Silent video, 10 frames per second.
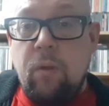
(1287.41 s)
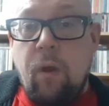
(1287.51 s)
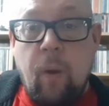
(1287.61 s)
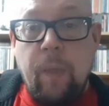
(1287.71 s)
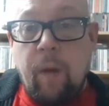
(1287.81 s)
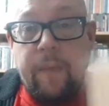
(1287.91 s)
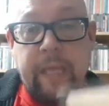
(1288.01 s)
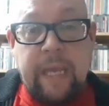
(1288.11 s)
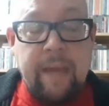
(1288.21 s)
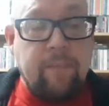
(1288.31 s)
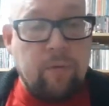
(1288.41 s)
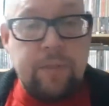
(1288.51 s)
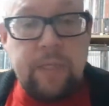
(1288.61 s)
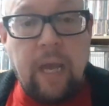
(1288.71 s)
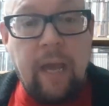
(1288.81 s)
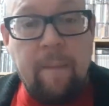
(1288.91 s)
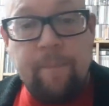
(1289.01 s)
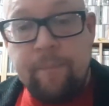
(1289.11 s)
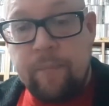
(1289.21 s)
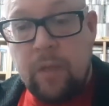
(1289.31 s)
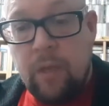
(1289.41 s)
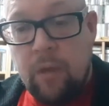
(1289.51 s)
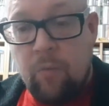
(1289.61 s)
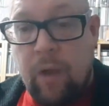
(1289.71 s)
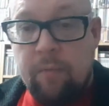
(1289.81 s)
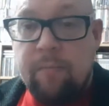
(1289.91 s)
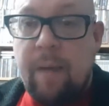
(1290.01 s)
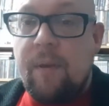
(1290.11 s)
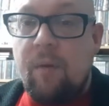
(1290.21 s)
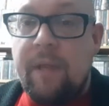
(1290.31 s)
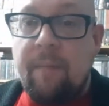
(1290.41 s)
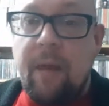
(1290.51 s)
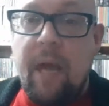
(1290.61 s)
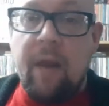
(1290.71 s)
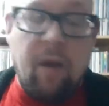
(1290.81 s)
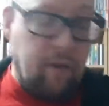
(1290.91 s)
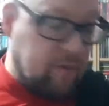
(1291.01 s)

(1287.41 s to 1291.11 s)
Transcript: on the, on the keyboards. Um, well, maybe not when they play it live,